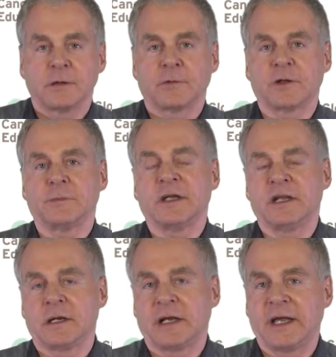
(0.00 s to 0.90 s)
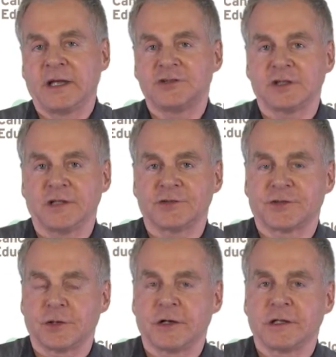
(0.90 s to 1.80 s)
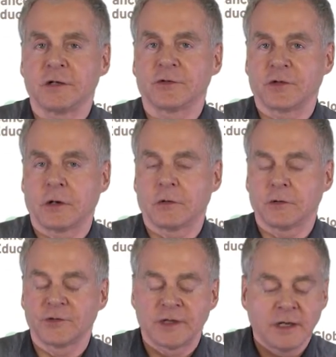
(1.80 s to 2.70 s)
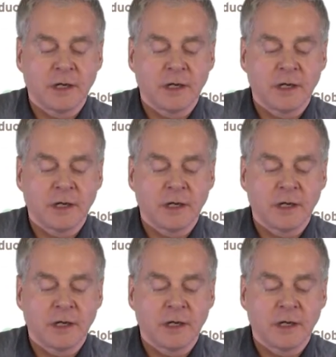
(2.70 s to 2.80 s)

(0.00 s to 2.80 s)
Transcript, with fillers: where the median age is 30 years old,